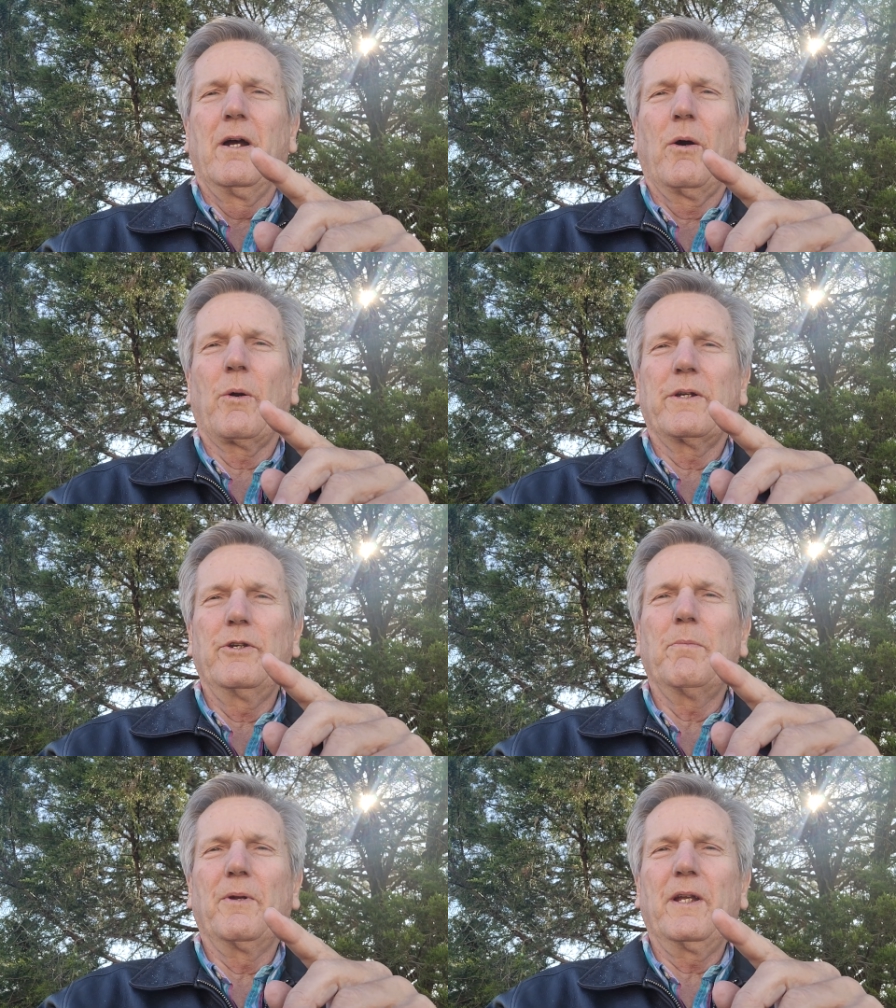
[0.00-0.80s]
or do
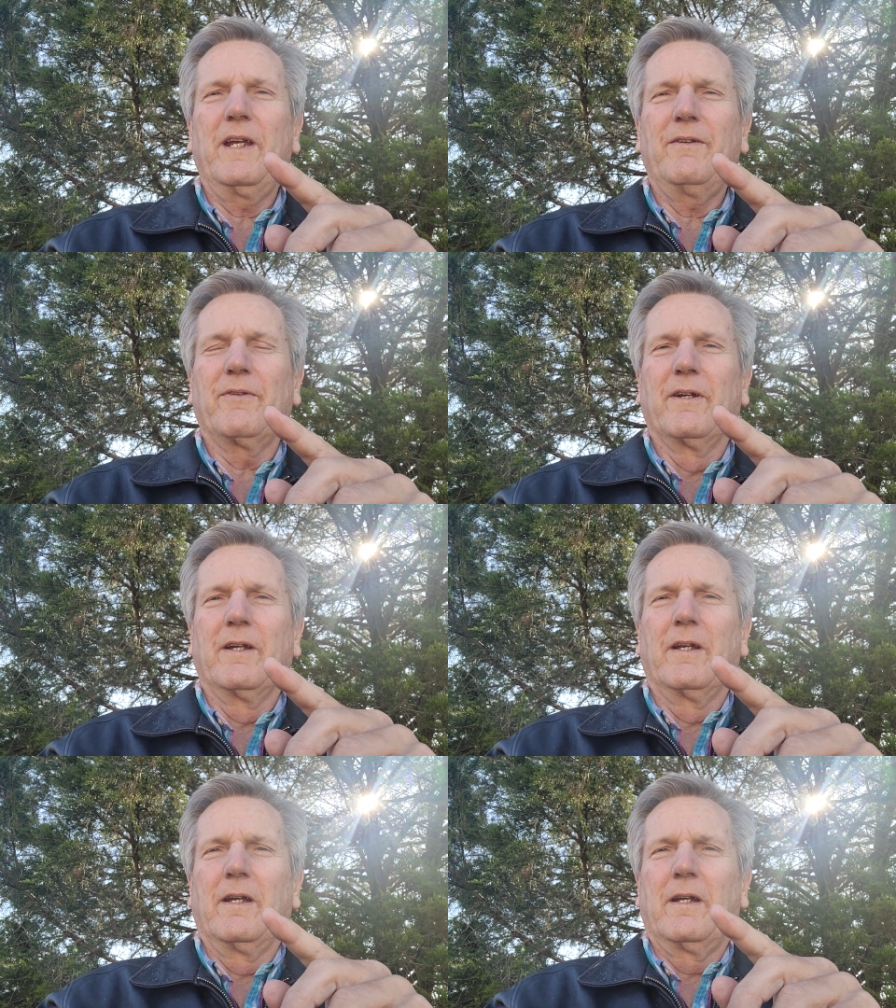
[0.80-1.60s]
you believe
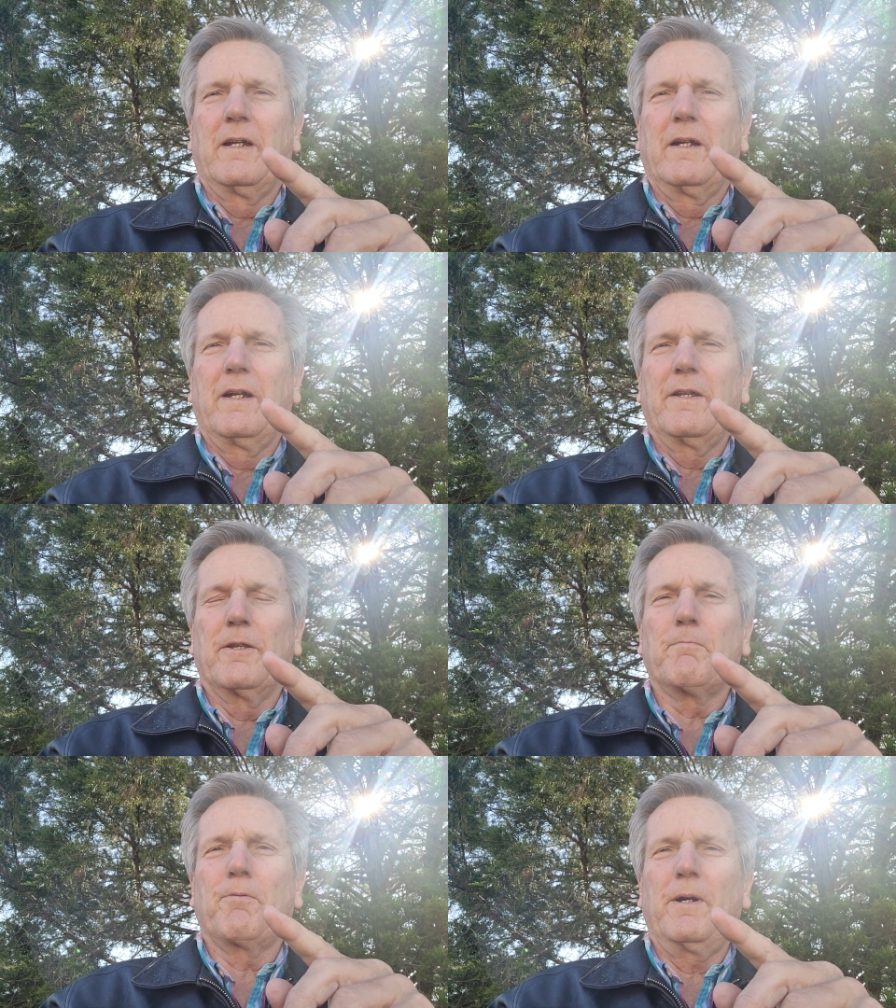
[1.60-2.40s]

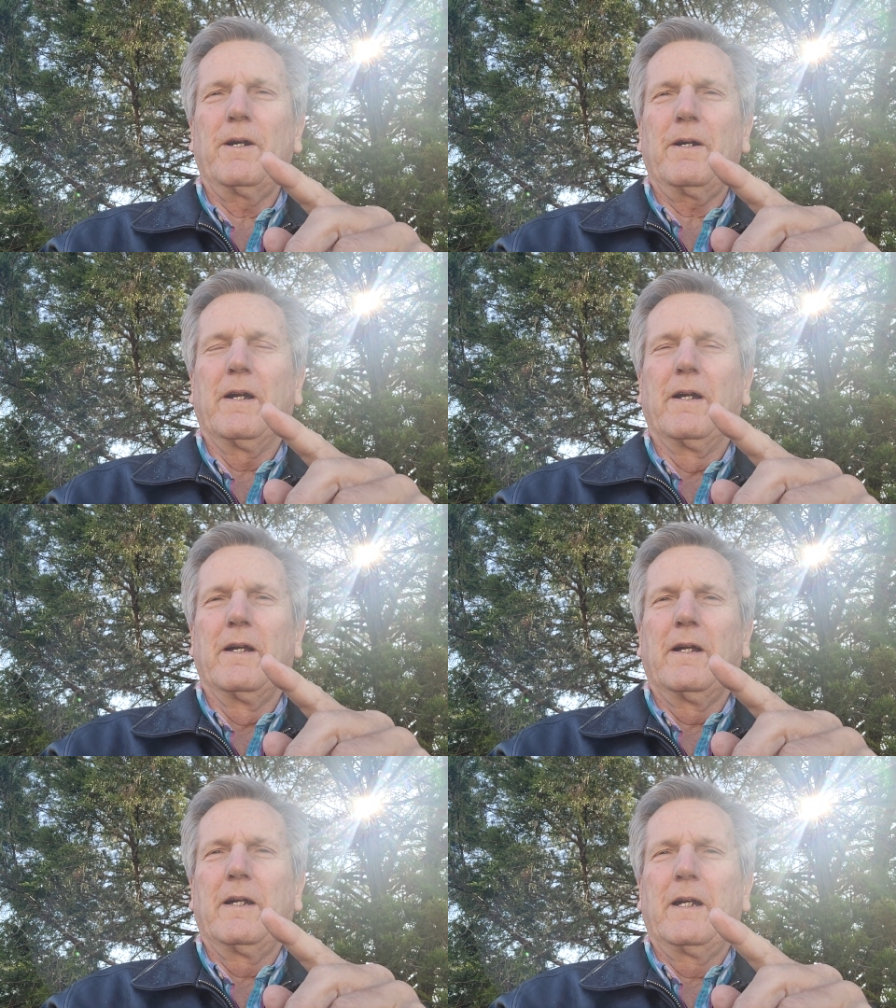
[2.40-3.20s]
the prayer,
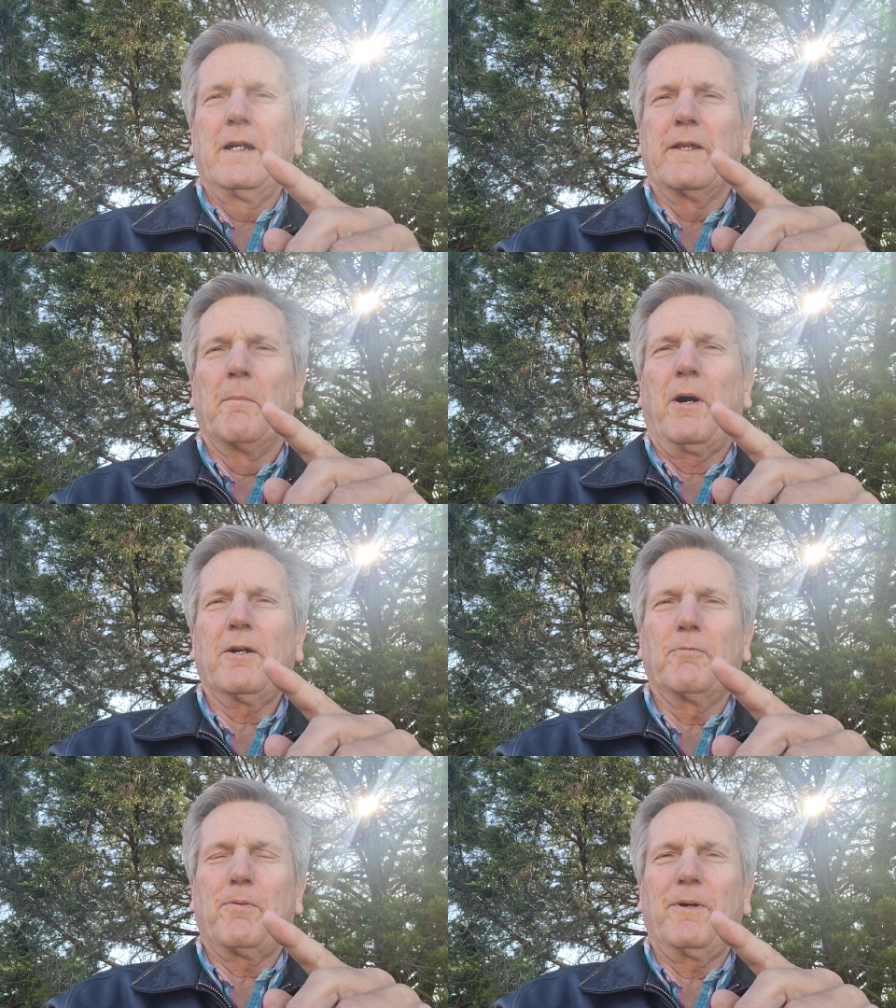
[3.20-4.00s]
the
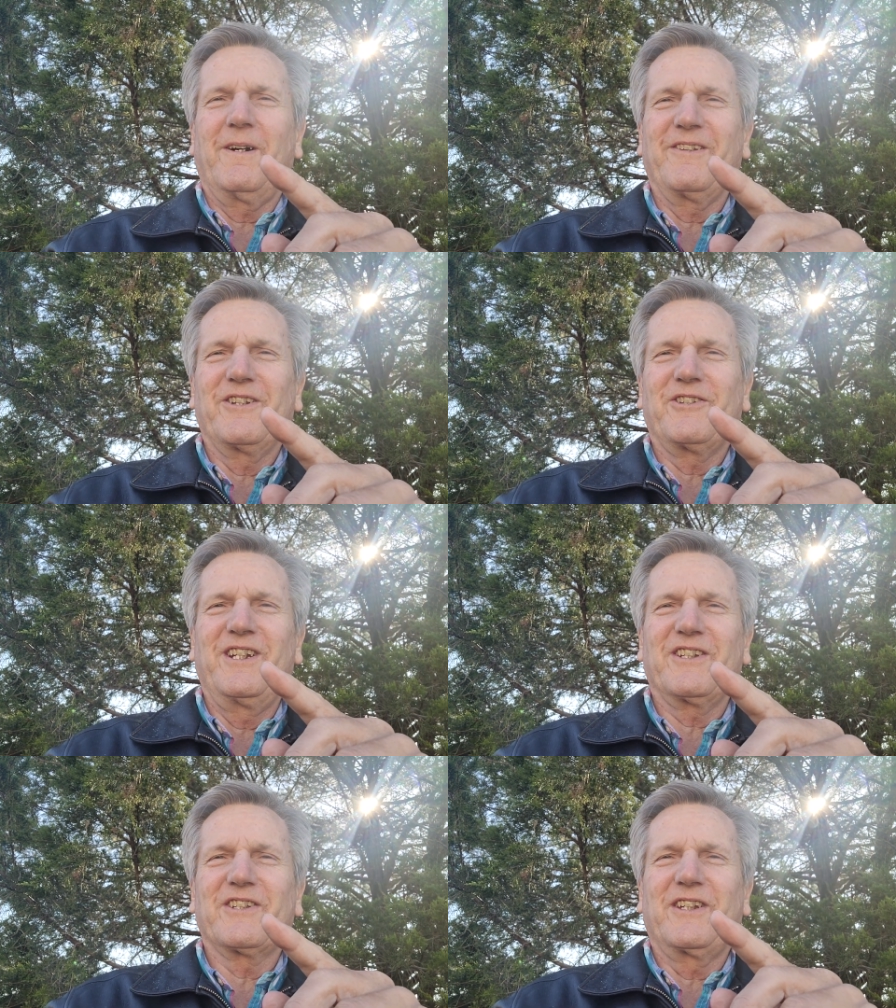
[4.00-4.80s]
model prayer that
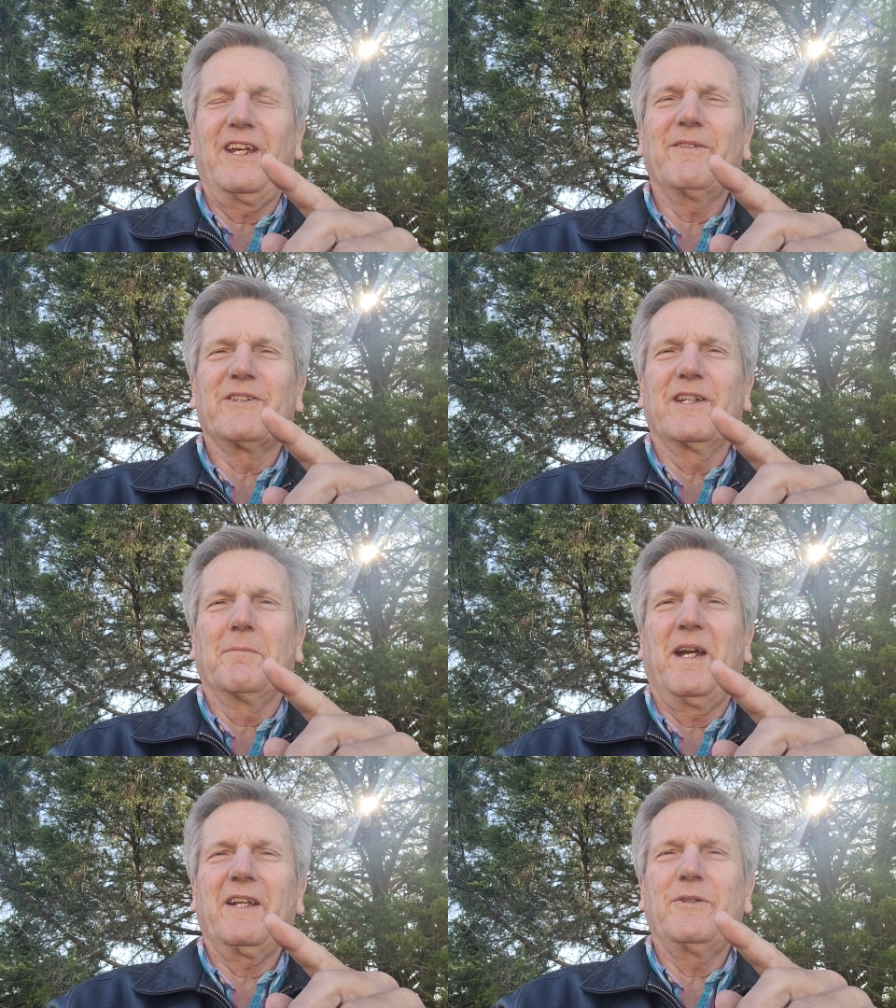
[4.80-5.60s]
Jesus gave us
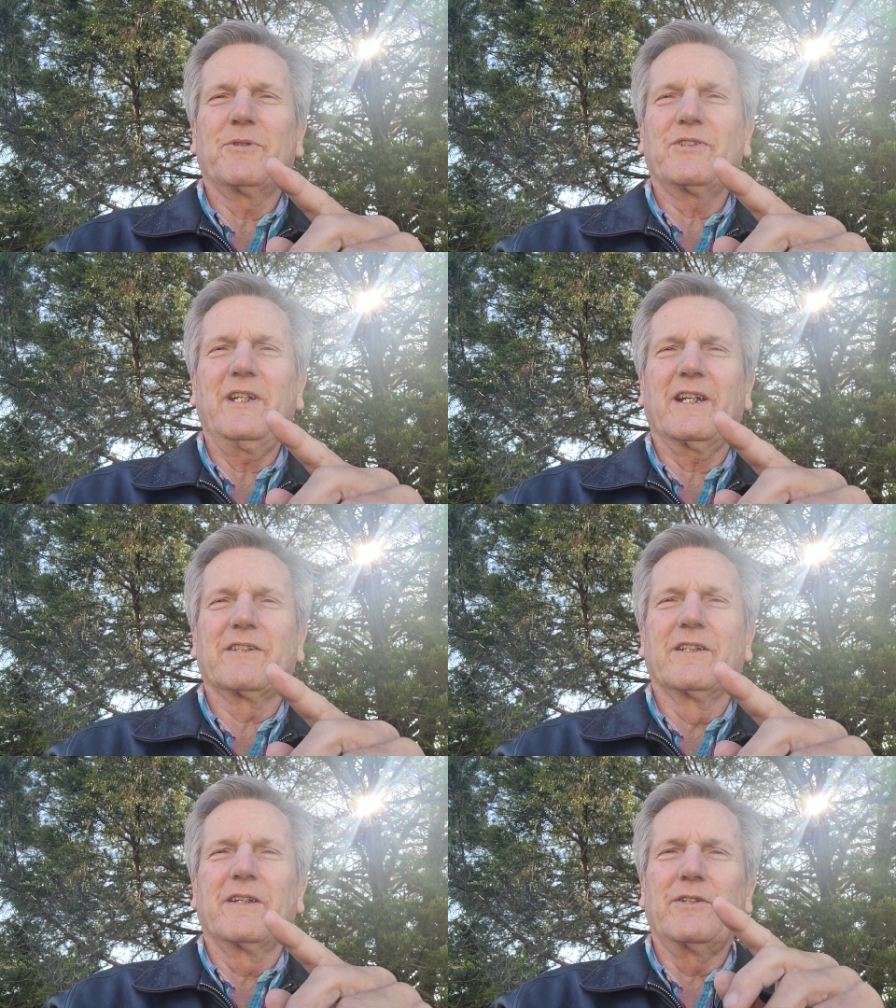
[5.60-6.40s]
in Matthew
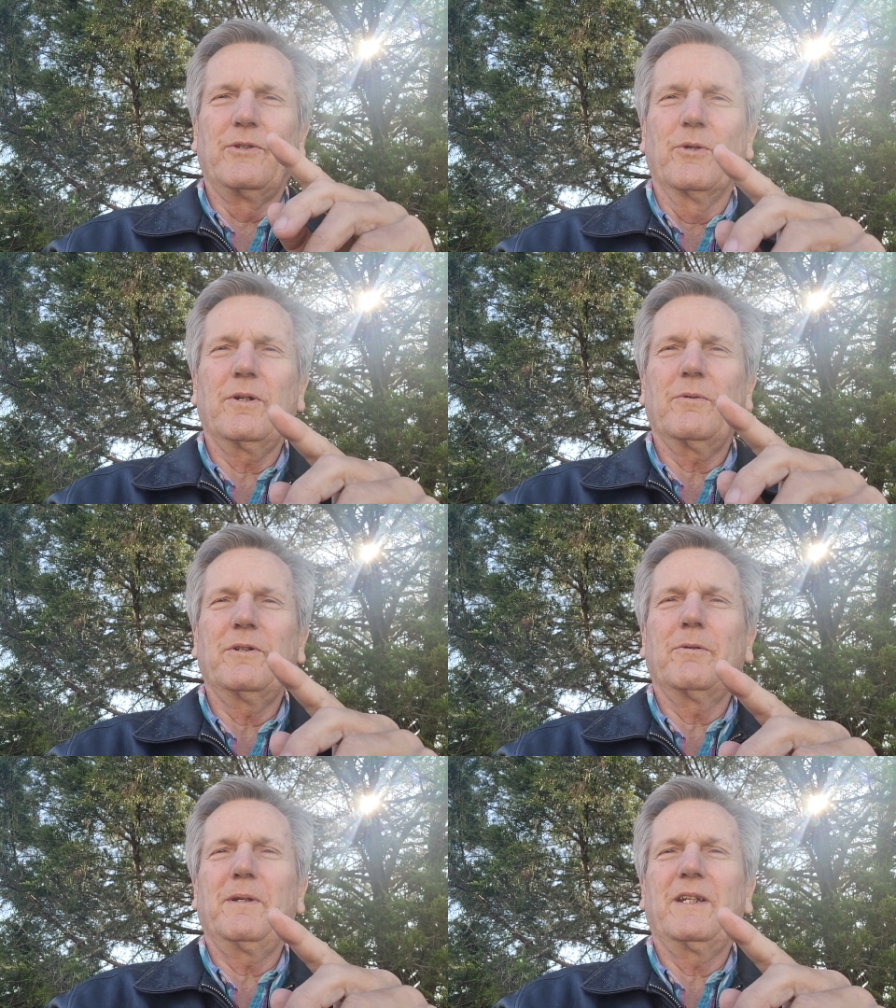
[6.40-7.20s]
6? Your
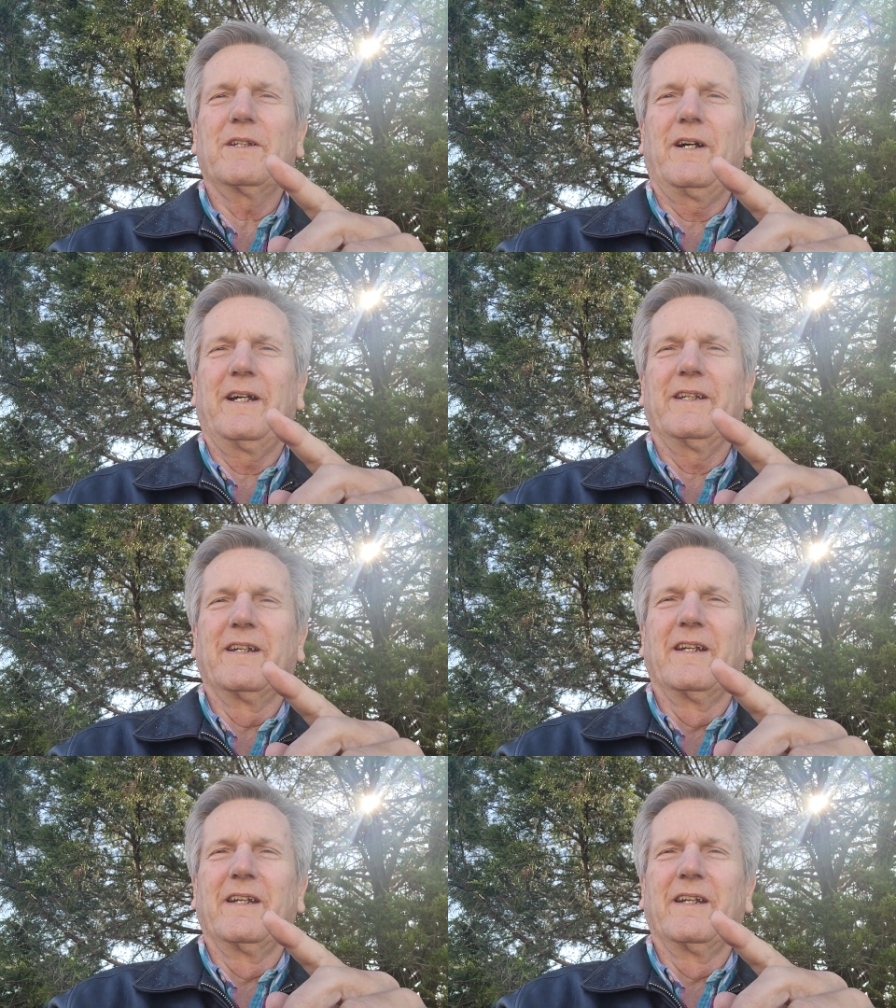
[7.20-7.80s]
will be done,